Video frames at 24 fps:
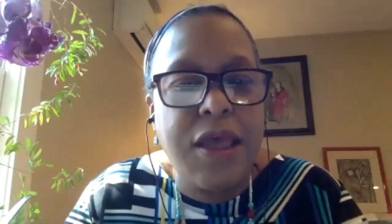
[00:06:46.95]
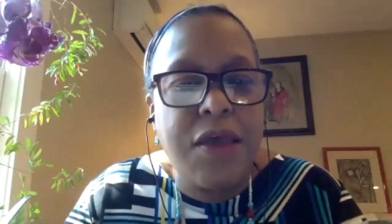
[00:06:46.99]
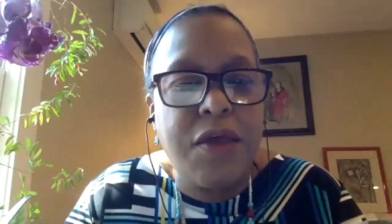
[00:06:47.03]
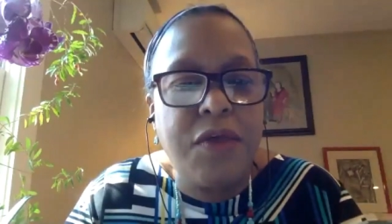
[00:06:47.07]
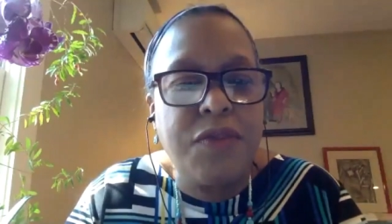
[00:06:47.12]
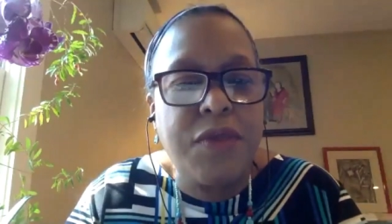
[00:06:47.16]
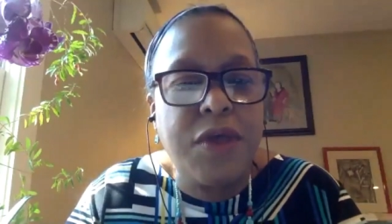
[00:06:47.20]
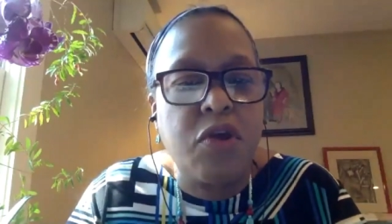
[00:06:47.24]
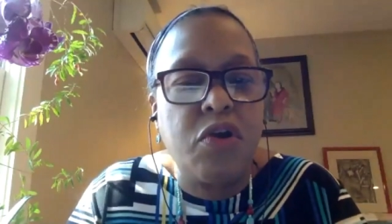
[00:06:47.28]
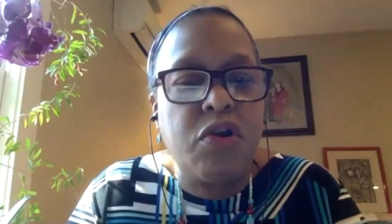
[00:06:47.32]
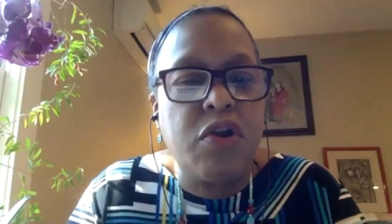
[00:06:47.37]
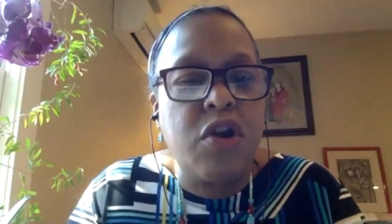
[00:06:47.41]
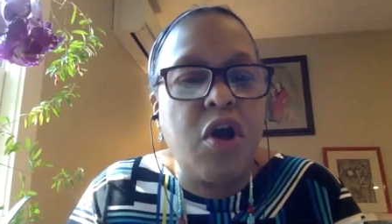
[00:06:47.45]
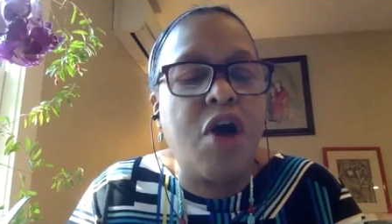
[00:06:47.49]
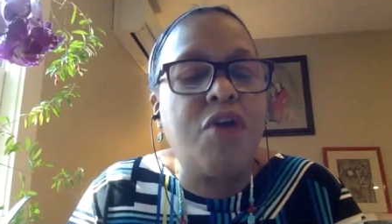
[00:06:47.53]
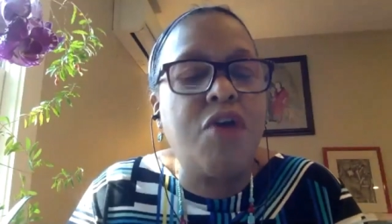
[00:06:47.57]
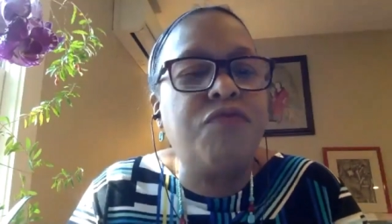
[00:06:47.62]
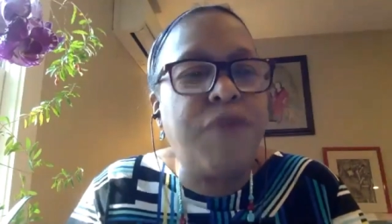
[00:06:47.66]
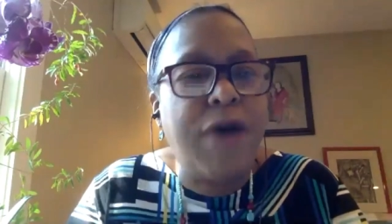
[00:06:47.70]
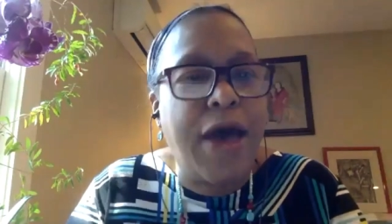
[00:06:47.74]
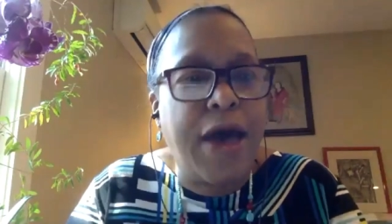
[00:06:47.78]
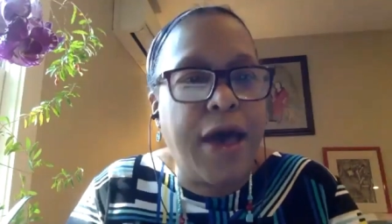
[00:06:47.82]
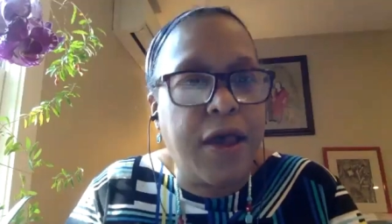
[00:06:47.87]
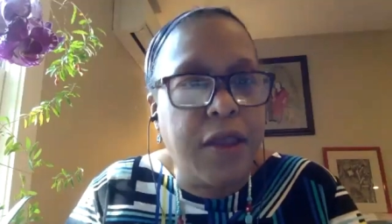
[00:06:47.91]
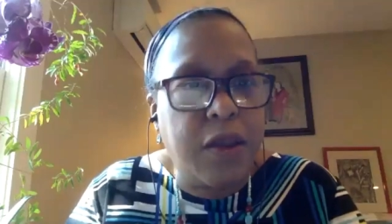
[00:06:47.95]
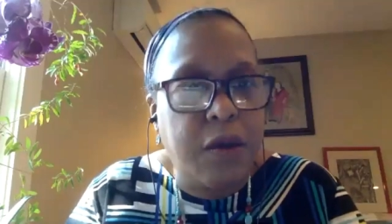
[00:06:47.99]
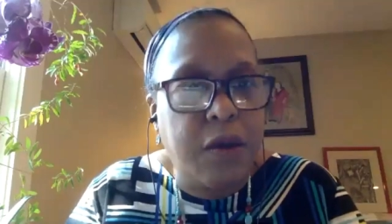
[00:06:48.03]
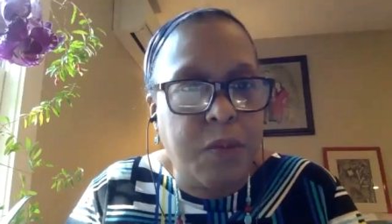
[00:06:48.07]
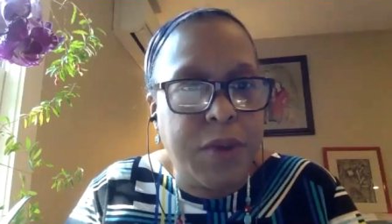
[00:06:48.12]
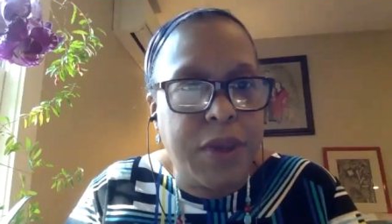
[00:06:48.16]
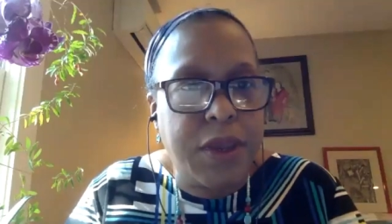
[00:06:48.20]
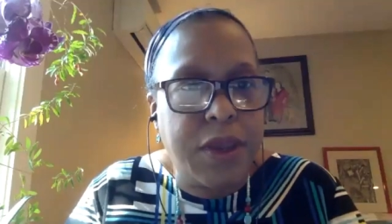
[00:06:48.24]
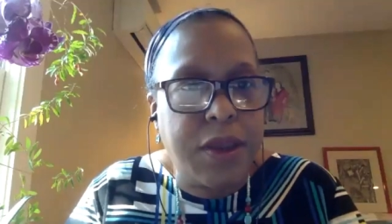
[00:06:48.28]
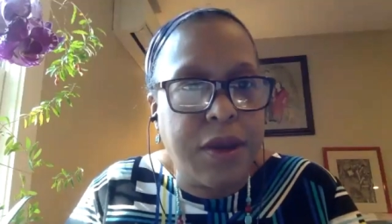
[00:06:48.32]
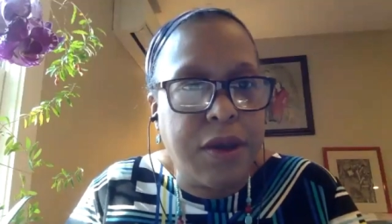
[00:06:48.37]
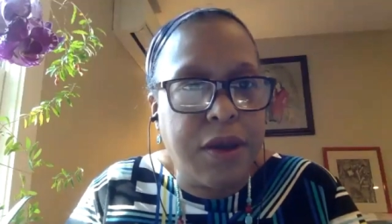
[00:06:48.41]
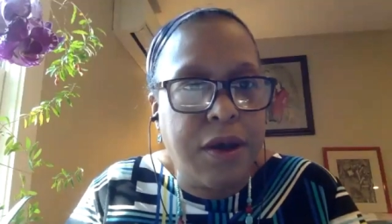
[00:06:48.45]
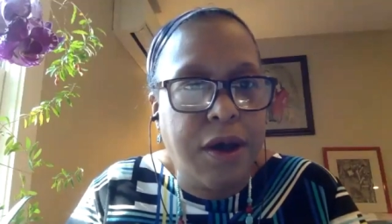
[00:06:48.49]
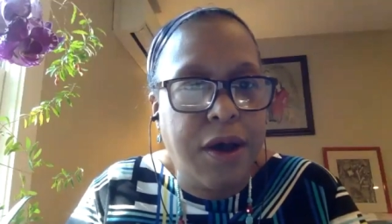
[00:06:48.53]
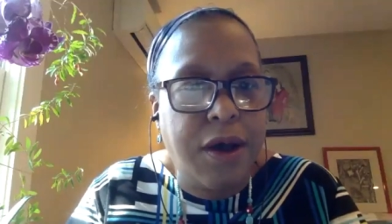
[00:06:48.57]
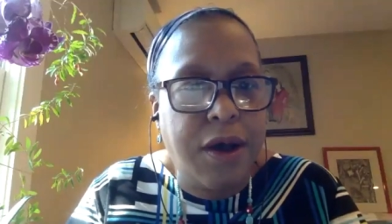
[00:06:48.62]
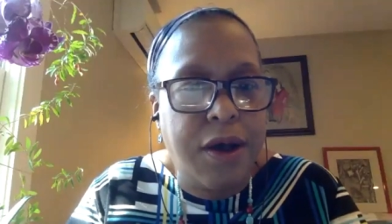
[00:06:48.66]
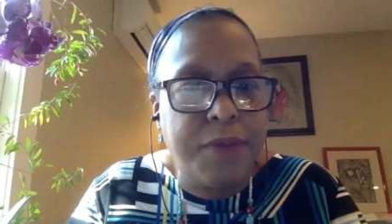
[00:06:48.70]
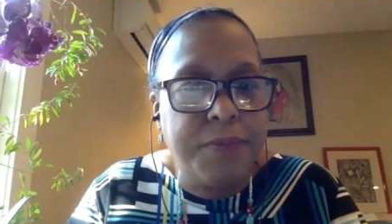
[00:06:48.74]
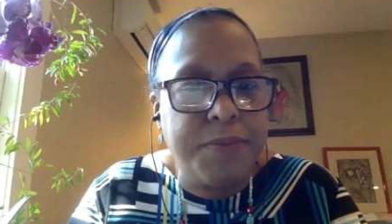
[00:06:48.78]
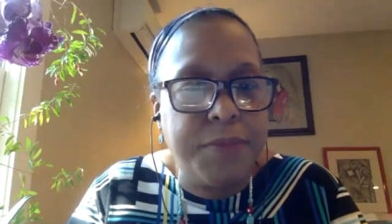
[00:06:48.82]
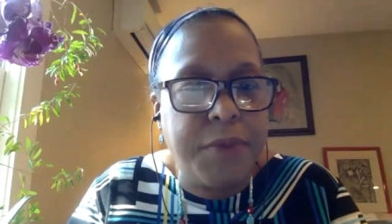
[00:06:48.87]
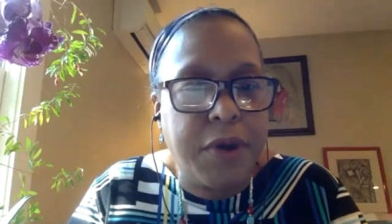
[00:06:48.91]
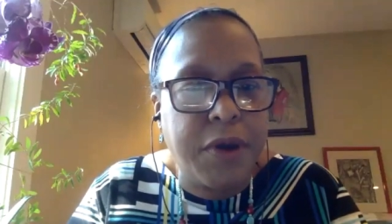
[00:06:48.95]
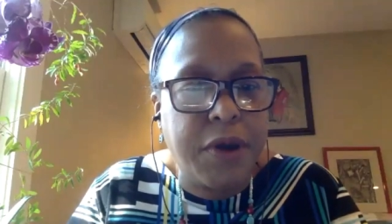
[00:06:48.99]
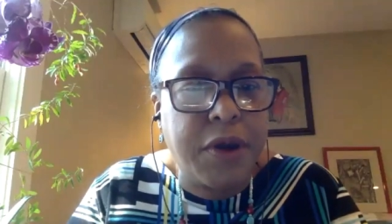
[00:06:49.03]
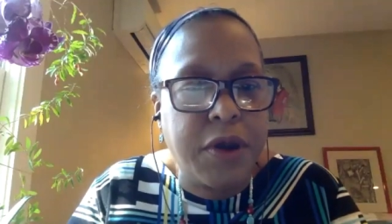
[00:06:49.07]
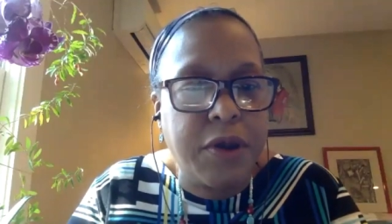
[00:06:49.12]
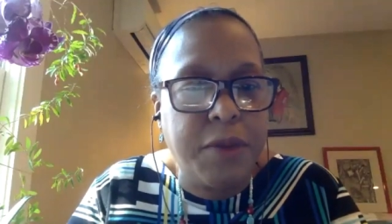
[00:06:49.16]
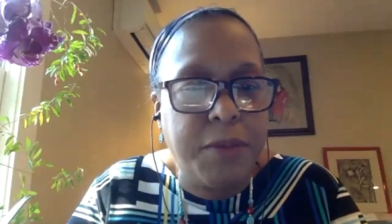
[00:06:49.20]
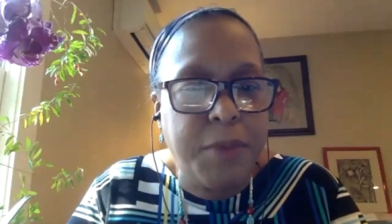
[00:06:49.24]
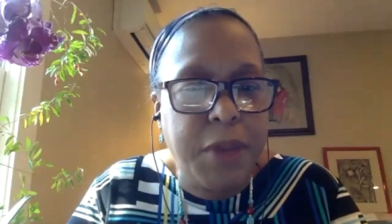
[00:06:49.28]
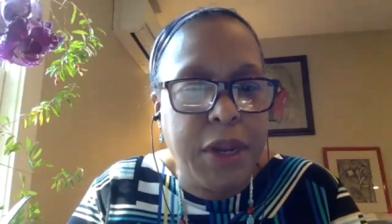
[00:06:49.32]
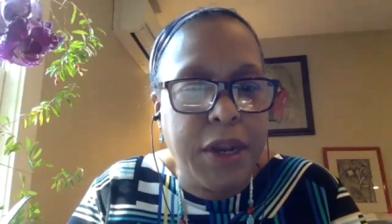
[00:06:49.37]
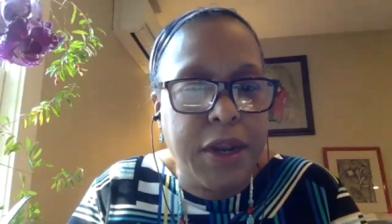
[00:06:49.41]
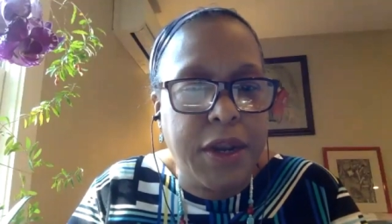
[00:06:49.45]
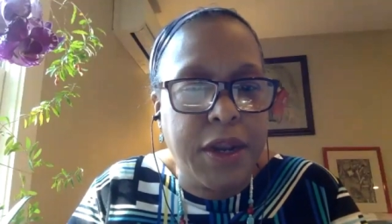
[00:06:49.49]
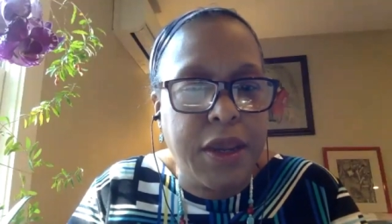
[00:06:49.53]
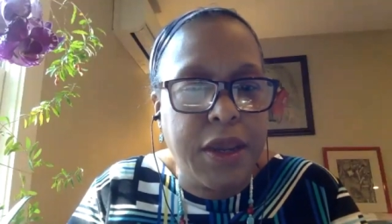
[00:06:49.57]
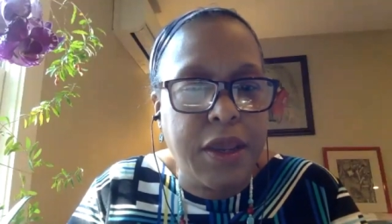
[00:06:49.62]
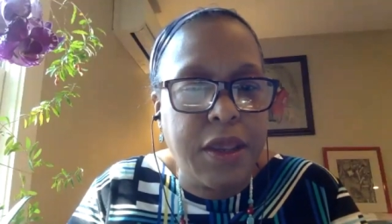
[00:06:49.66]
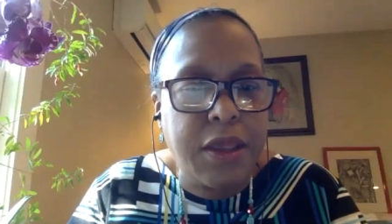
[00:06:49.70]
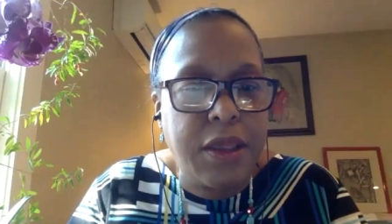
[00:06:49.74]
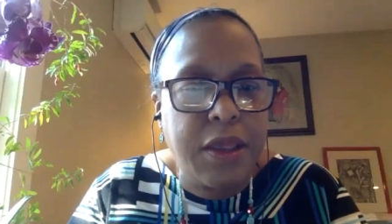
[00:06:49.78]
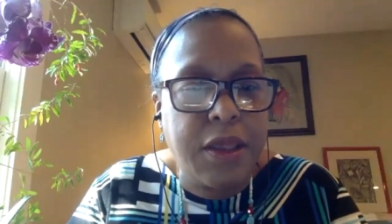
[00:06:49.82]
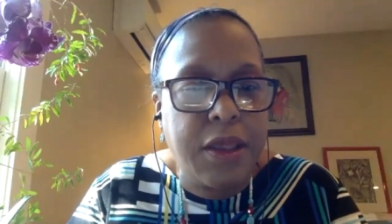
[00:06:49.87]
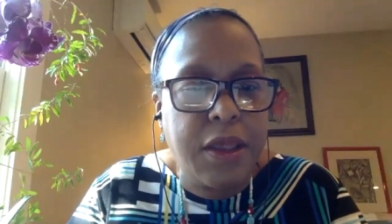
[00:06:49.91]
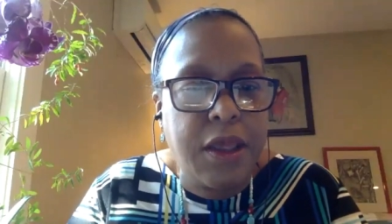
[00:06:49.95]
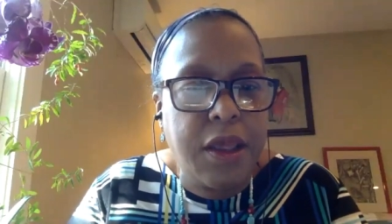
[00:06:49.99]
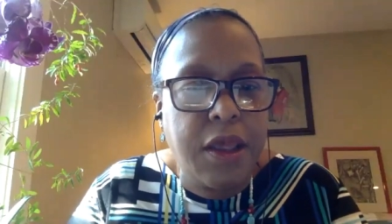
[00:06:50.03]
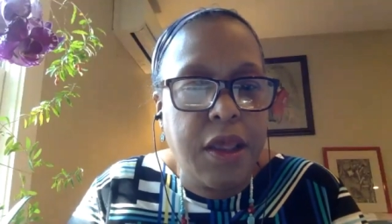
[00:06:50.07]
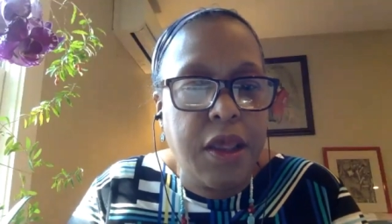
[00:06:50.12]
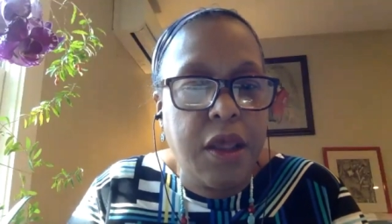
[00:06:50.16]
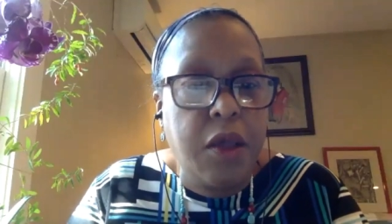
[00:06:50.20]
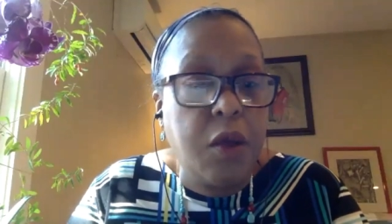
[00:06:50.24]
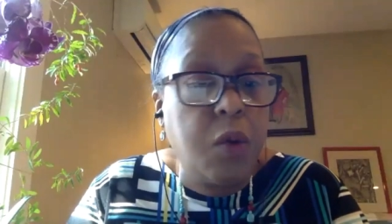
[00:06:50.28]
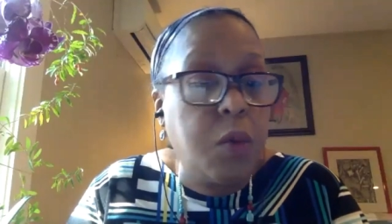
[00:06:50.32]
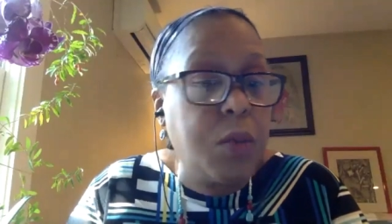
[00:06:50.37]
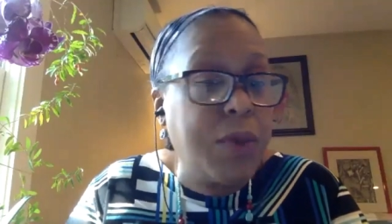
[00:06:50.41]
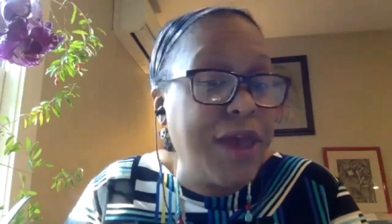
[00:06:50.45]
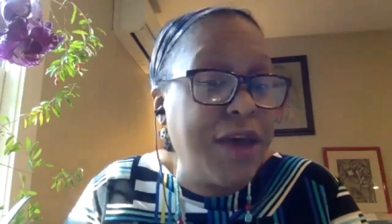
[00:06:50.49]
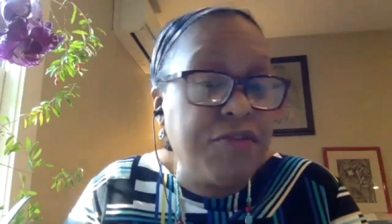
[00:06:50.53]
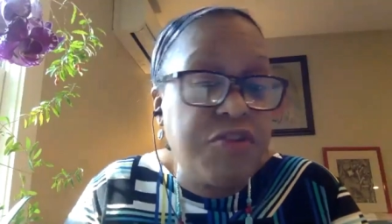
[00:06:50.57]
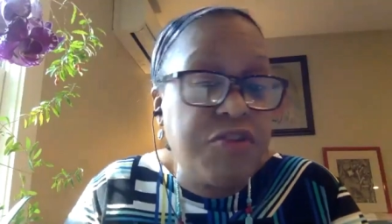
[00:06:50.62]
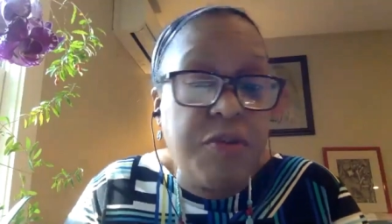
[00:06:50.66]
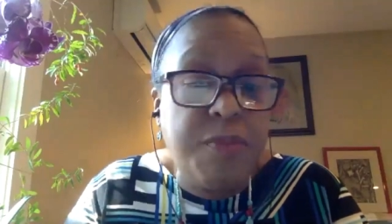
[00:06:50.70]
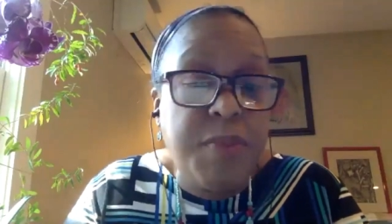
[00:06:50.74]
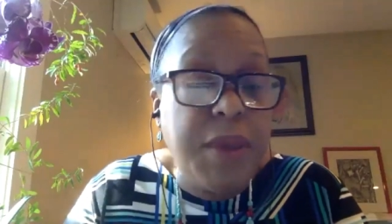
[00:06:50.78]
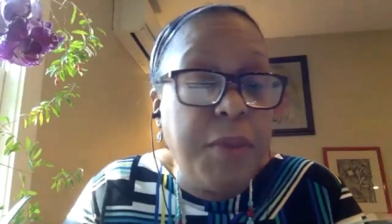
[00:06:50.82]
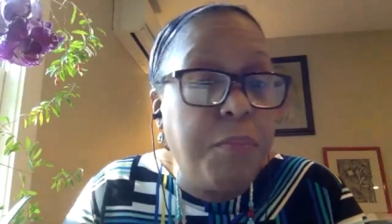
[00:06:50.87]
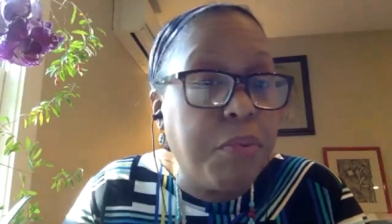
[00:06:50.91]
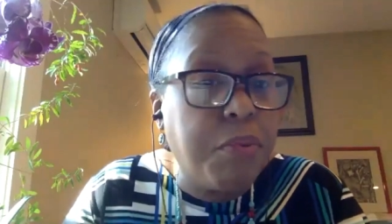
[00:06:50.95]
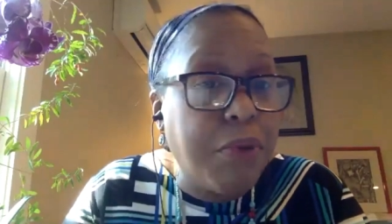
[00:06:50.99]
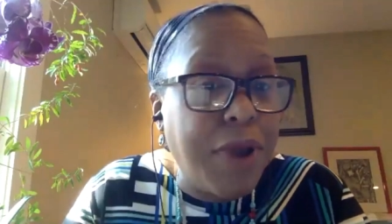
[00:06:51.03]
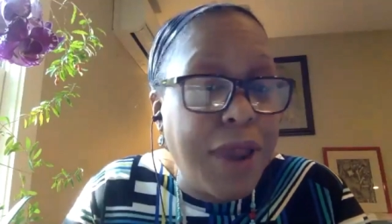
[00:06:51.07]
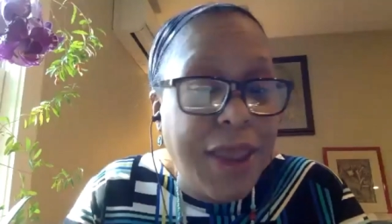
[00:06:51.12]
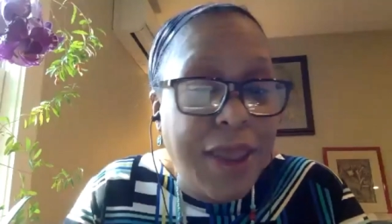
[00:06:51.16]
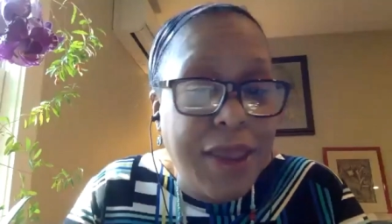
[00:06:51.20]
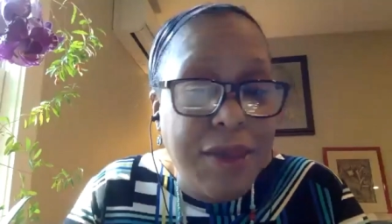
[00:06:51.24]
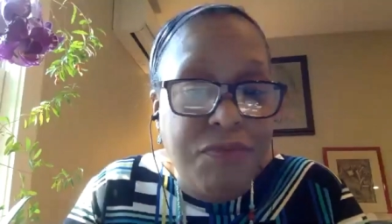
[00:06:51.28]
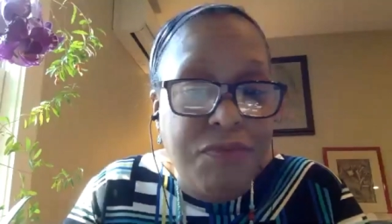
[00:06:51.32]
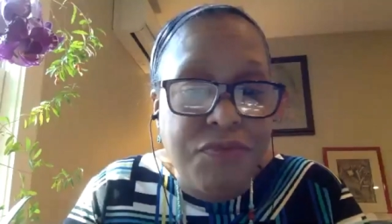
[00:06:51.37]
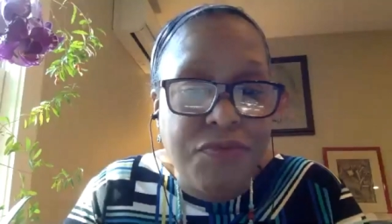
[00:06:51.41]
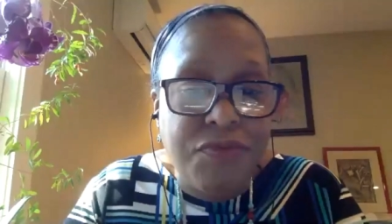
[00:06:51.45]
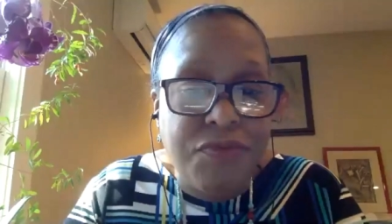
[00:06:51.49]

that are not valuing um, our community. We have to be brave,